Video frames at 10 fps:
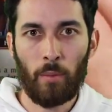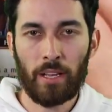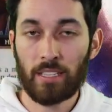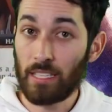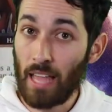
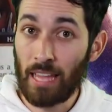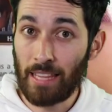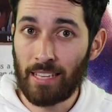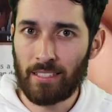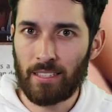because a lot
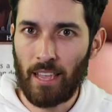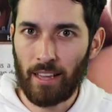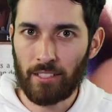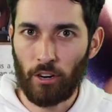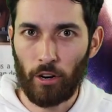less
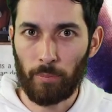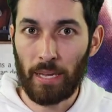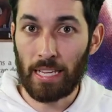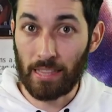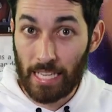decks are
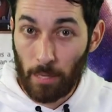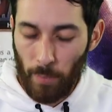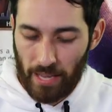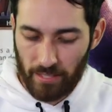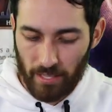being link
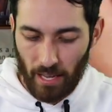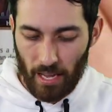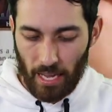based.